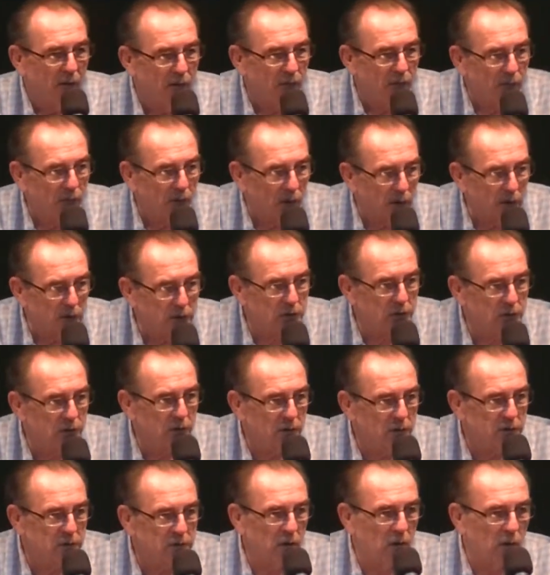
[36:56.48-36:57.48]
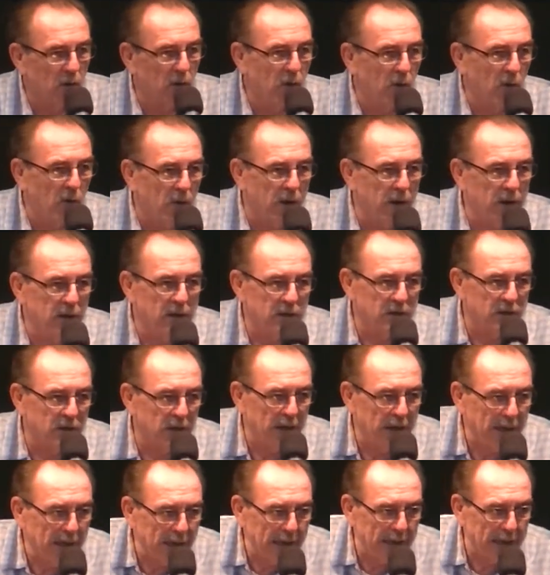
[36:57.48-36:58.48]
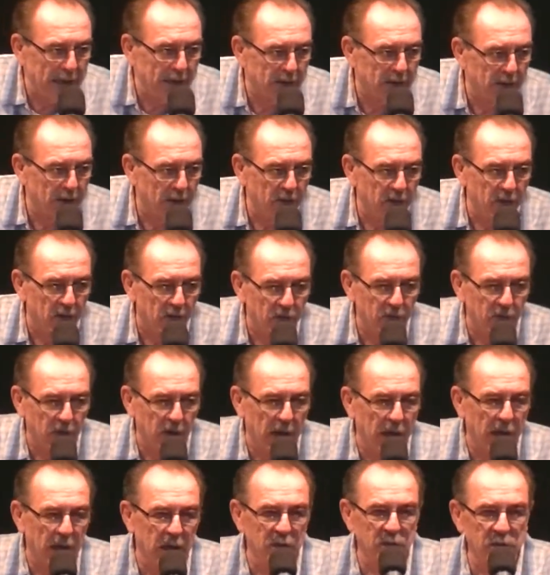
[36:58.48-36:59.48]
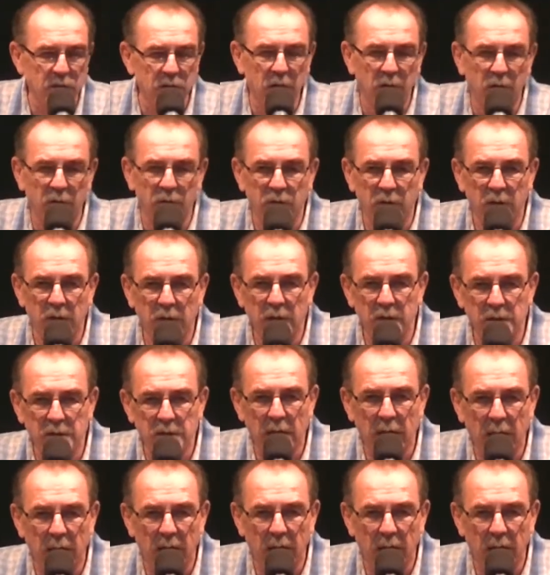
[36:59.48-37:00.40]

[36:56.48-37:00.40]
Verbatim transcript: Vultures are going to eat the flesh of these